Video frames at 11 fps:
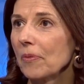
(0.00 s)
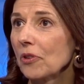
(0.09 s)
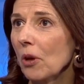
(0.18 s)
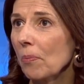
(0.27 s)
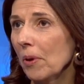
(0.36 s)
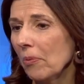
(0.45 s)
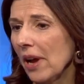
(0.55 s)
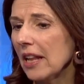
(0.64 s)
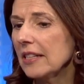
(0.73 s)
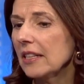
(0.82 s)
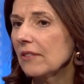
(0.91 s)
so, but
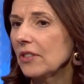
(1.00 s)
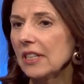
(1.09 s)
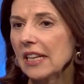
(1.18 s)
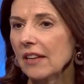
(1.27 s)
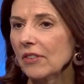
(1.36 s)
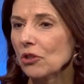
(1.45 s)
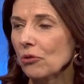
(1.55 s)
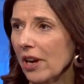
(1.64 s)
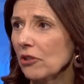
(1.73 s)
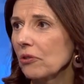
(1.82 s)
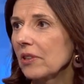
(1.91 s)
relative to even
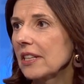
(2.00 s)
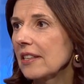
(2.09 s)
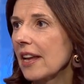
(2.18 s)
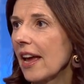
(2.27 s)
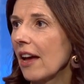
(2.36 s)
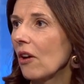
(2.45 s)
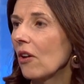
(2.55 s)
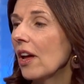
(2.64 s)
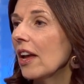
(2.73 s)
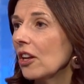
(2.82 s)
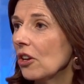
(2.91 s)
treasuries now,
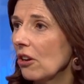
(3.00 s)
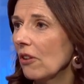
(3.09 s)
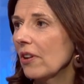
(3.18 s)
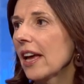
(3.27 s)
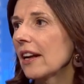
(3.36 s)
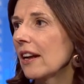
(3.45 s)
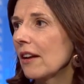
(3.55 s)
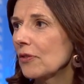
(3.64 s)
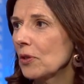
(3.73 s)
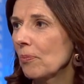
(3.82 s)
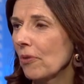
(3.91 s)
you don't get enough
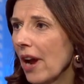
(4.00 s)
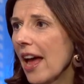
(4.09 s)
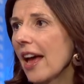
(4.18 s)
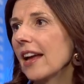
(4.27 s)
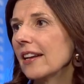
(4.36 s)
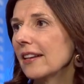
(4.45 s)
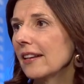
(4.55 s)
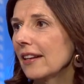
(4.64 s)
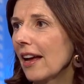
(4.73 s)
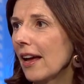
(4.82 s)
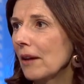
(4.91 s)
spread
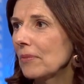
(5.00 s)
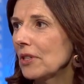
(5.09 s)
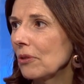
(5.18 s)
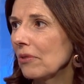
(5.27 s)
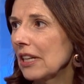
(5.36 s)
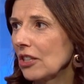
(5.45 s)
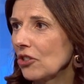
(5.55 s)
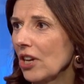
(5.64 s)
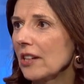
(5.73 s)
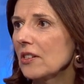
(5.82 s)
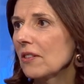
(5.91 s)
um, really
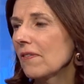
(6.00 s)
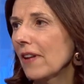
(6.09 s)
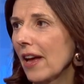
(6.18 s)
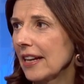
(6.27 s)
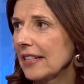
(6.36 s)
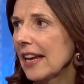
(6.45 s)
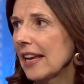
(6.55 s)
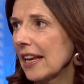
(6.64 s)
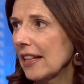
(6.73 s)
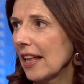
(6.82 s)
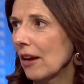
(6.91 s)
justify
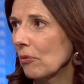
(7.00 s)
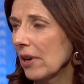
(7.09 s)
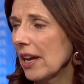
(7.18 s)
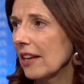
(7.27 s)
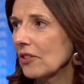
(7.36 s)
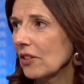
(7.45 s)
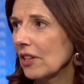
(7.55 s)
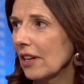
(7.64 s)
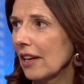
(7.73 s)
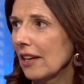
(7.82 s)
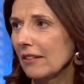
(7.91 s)
taking that risk.
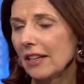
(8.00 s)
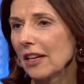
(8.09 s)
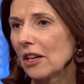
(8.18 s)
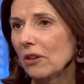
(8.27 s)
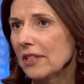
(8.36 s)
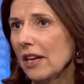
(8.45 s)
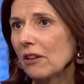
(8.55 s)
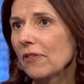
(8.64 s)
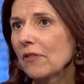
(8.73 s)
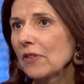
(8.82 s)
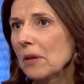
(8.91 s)
Uh, you know, 10 or
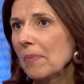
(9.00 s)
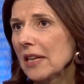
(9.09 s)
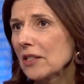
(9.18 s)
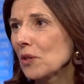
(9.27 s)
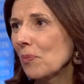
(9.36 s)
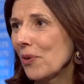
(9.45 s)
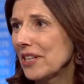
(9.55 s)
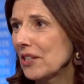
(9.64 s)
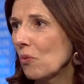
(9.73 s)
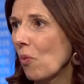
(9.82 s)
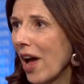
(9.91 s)
15 basis points
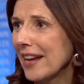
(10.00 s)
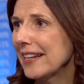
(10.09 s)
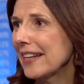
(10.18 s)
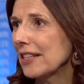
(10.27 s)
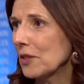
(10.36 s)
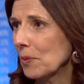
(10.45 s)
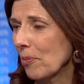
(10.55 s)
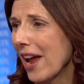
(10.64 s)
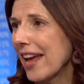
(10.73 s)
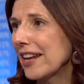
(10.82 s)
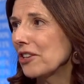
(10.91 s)
in widening and
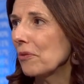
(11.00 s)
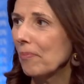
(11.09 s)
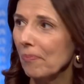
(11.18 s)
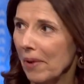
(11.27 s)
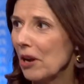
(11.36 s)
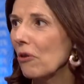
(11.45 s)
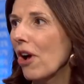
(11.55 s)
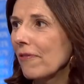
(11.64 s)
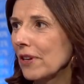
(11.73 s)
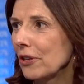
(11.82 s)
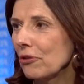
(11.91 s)
spread, and you're better
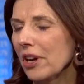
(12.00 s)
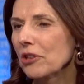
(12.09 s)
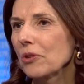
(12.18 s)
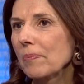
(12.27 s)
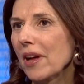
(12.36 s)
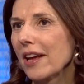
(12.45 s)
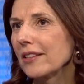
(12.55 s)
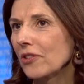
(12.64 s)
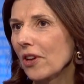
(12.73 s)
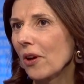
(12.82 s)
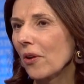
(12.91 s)
off in a treasury bond.
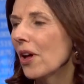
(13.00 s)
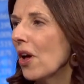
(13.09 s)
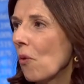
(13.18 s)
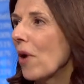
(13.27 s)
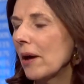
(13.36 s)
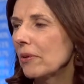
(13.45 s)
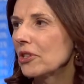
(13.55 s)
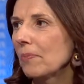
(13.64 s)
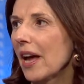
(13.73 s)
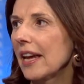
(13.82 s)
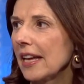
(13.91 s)
So, why would you
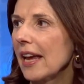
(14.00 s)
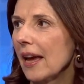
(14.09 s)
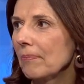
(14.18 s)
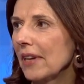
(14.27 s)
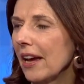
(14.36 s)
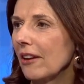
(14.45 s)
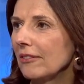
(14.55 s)
buy EM now?